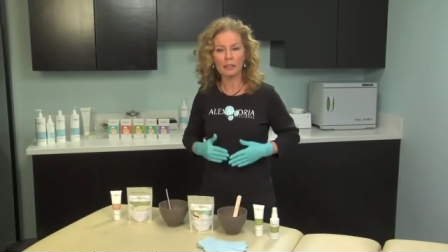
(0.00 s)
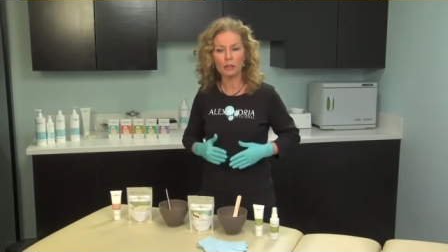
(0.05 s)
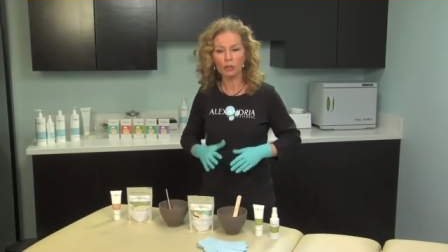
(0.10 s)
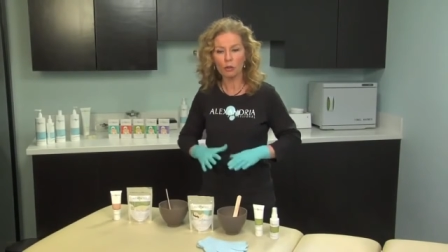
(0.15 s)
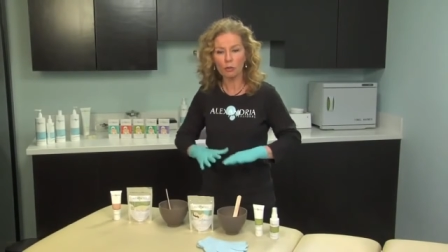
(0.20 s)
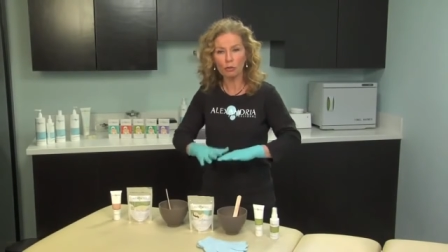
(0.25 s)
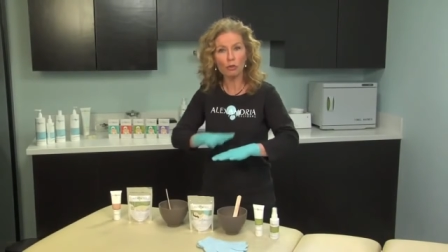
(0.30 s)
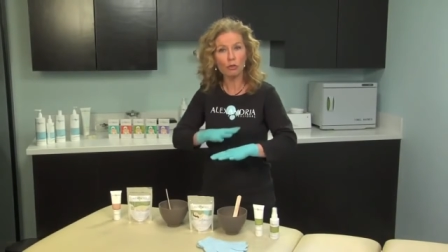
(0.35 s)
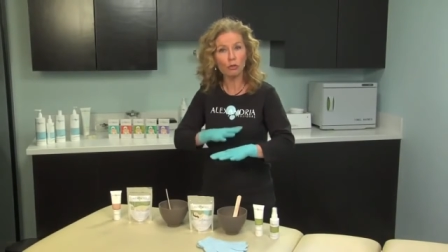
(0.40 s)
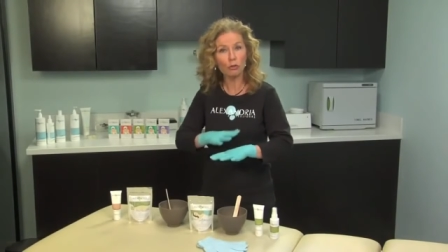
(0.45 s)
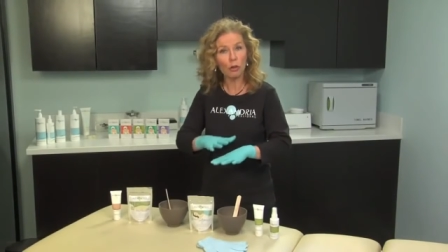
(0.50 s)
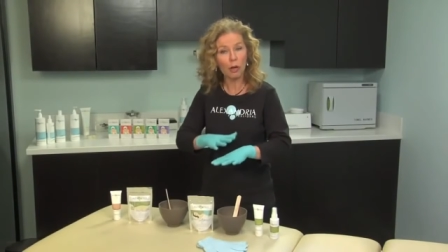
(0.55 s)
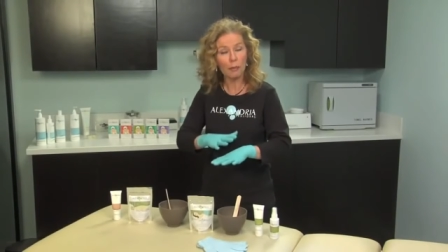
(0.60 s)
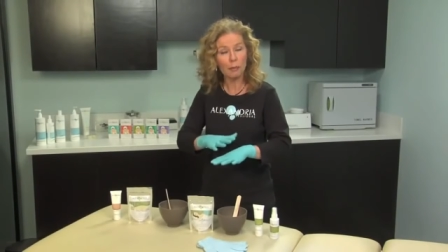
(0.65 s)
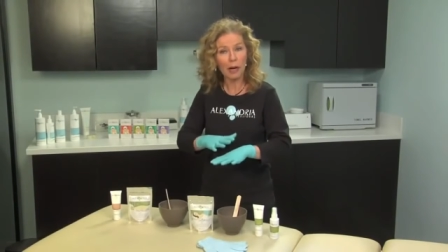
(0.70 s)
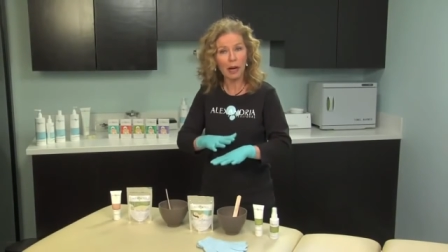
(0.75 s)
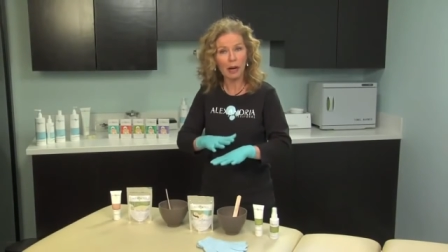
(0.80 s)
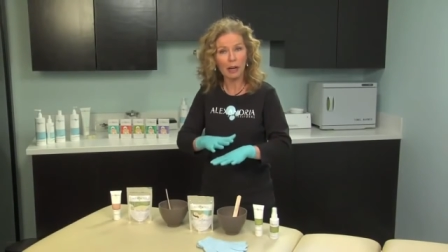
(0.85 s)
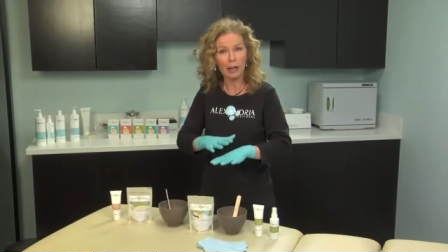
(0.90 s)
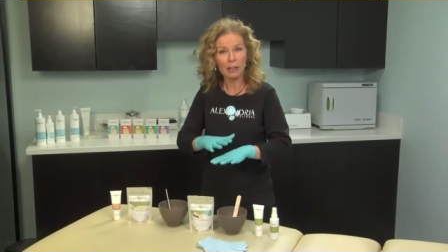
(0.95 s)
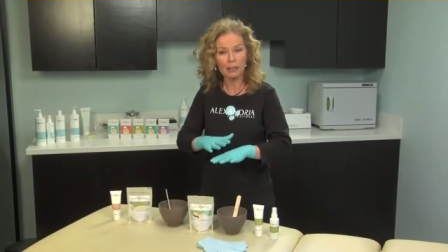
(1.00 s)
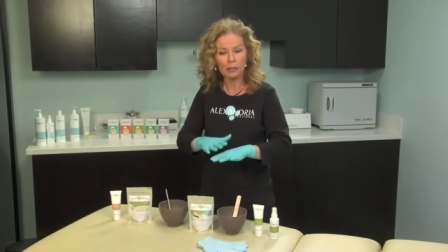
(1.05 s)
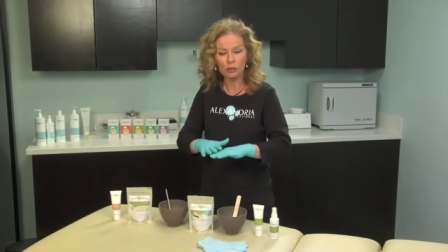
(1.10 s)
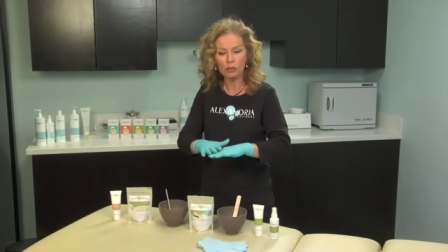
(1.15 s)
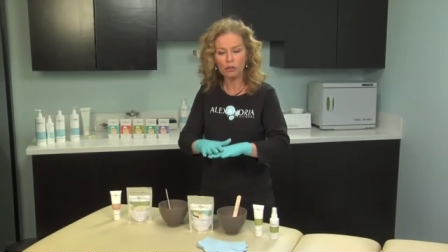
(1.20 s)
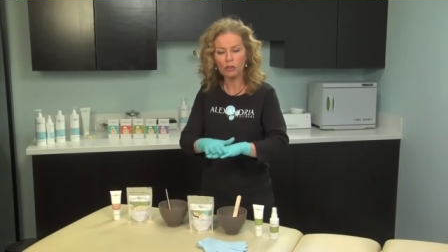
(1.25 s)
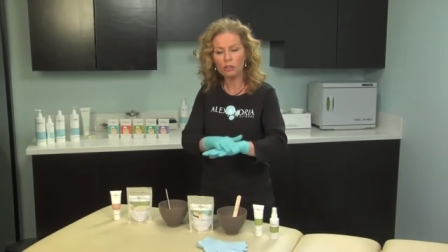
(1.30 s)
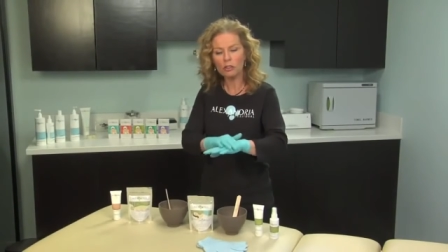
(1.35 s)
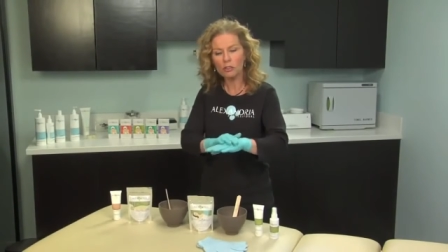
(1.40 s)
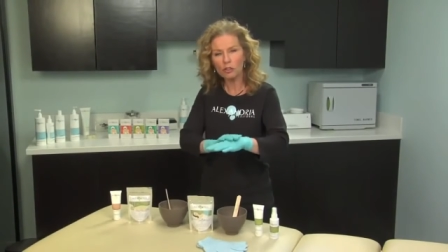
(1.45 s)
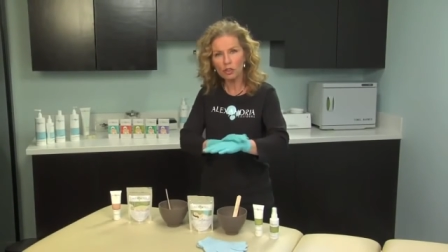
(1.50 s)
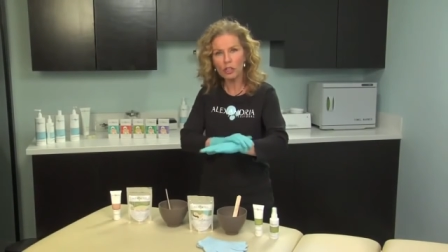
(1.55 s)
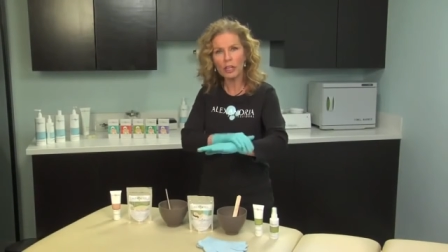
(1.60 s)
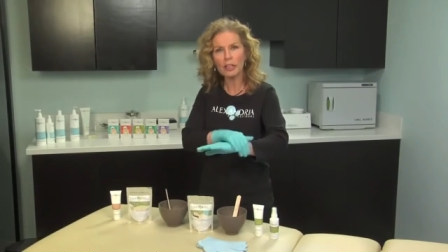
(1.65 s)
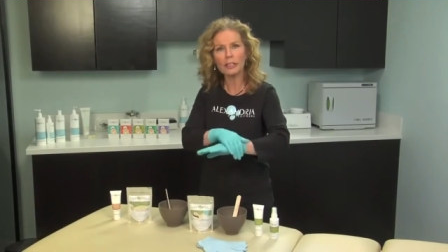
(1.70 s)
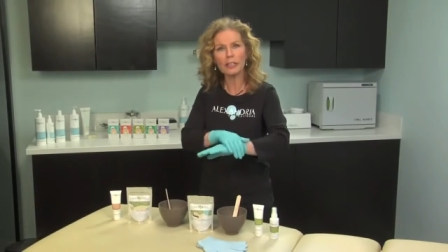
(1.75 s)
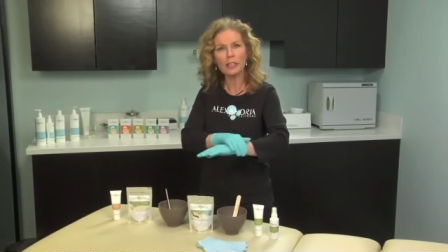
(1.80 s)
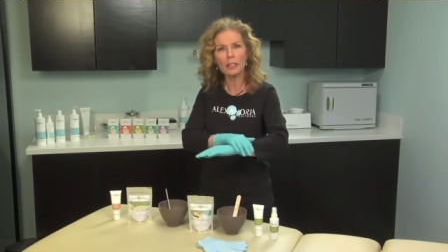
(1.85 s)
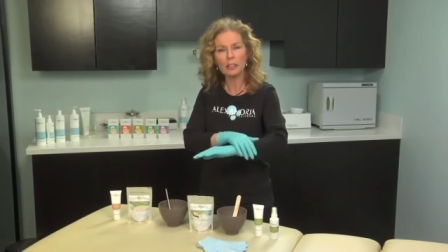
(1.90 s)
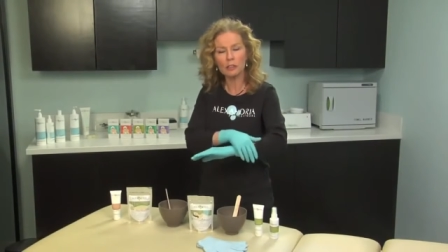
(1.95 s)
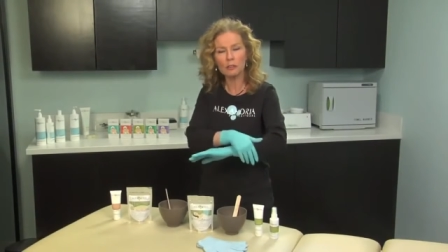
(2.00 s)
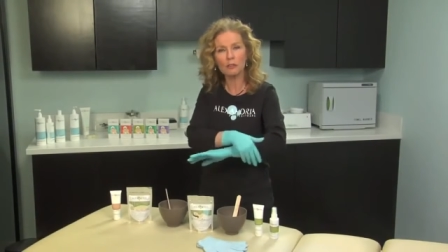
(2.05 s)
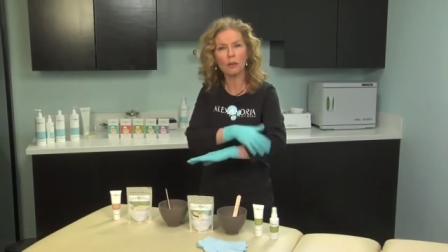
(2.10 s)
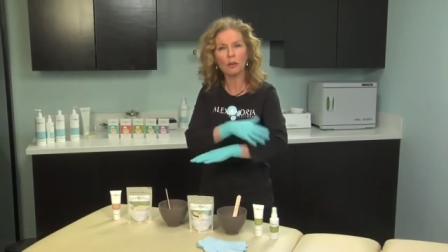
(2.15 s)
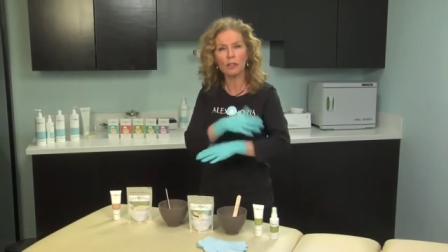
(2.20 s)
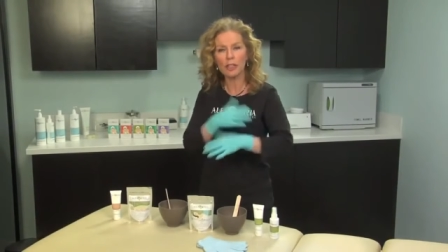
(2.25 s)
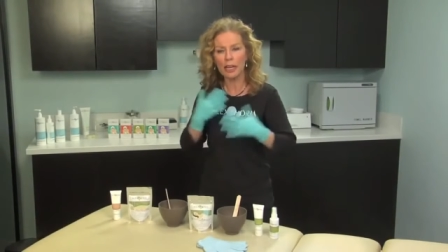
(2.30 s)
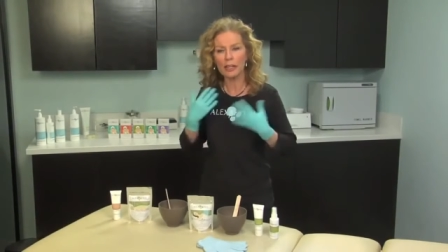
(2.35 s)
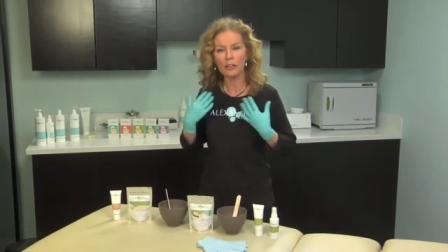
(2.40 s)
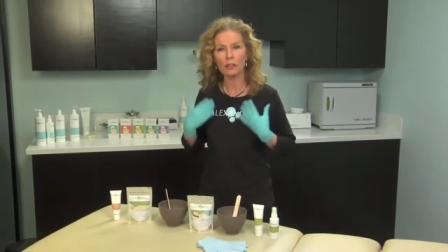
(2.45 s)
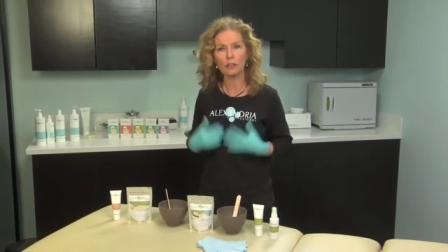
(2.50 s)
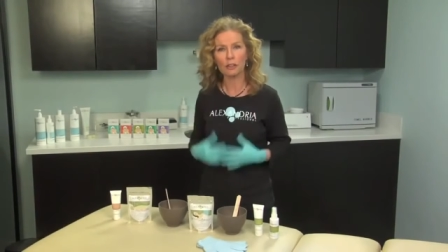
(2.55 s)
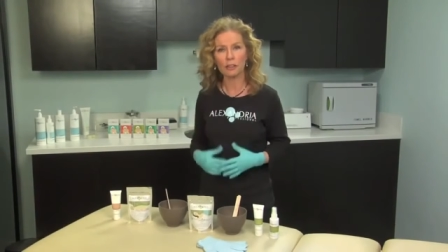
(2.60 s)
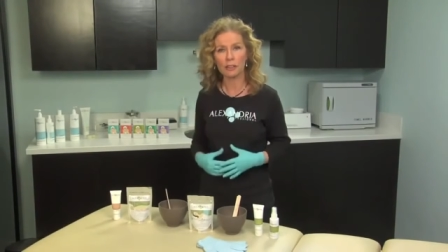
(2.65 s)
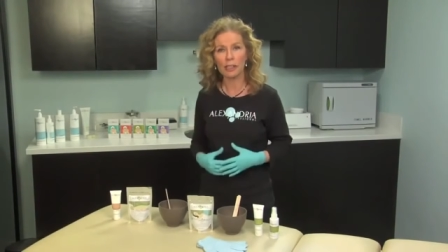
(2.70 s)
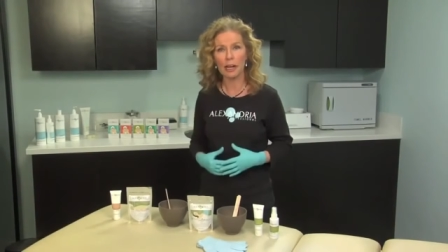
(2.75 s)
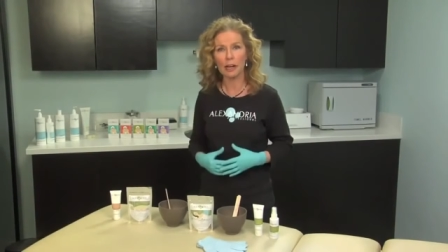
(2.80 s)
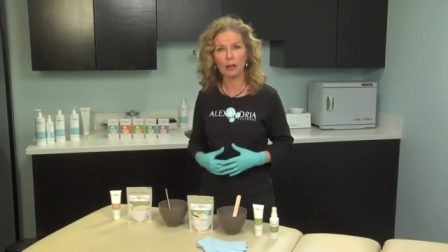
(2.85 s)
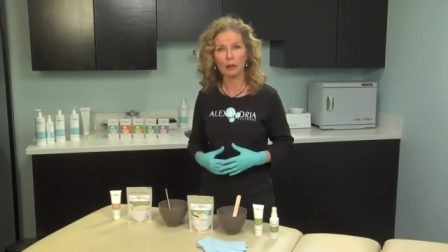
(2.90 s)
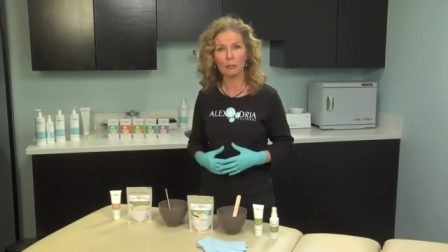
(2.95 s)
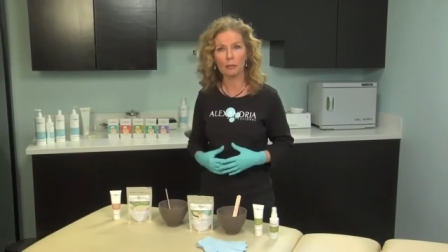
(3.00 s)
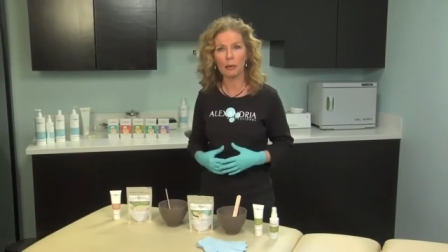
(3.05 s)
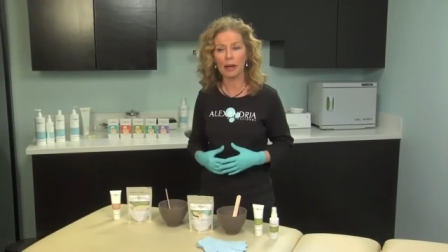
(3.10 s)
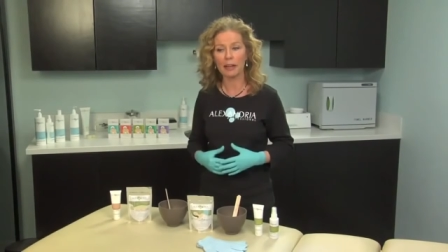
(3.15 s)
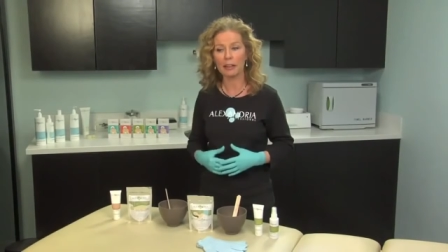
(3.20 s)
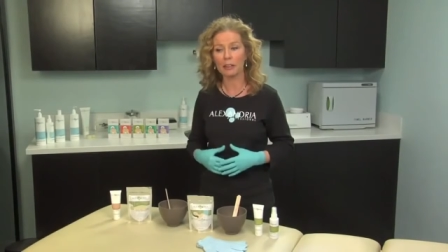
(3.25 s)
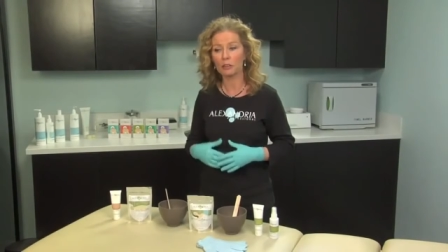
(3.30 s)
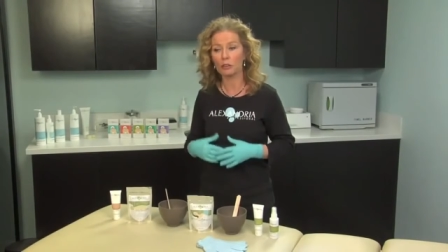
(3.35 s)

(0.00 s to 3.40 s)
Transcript: You don't scrub hard, you just gently exfoliate your entire body.